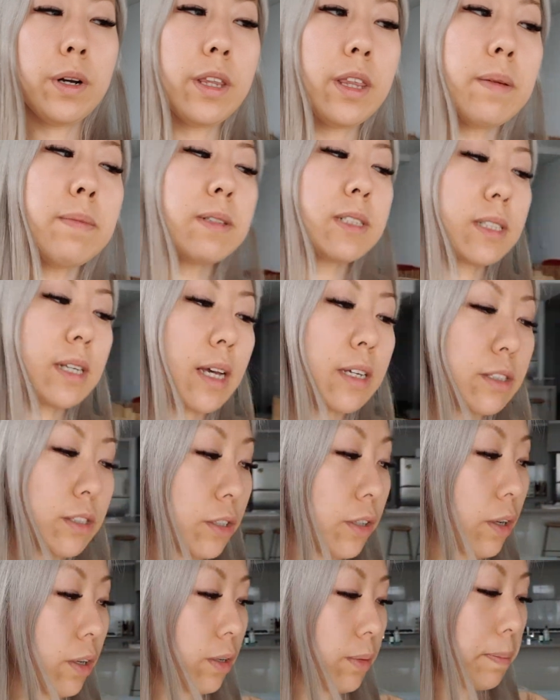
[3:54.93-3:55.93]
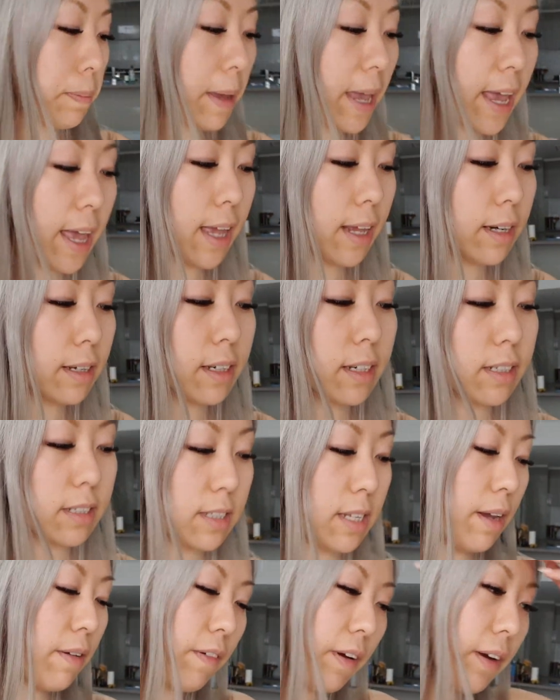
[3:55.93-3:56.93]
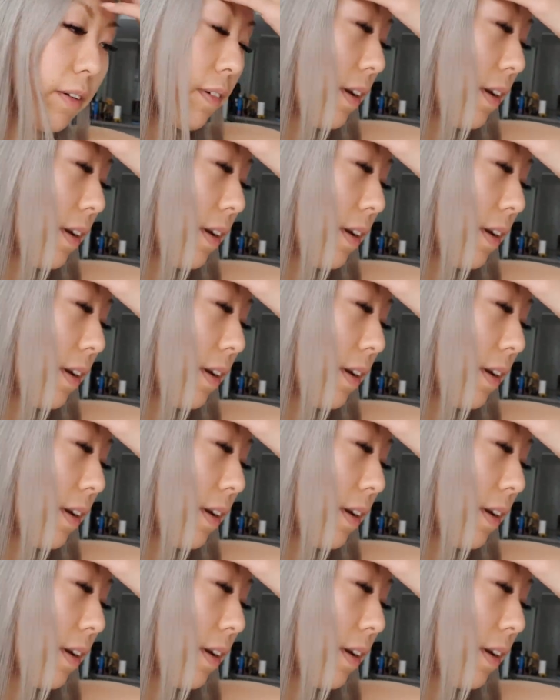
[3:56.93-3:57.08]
of them decides to go to bed because they ran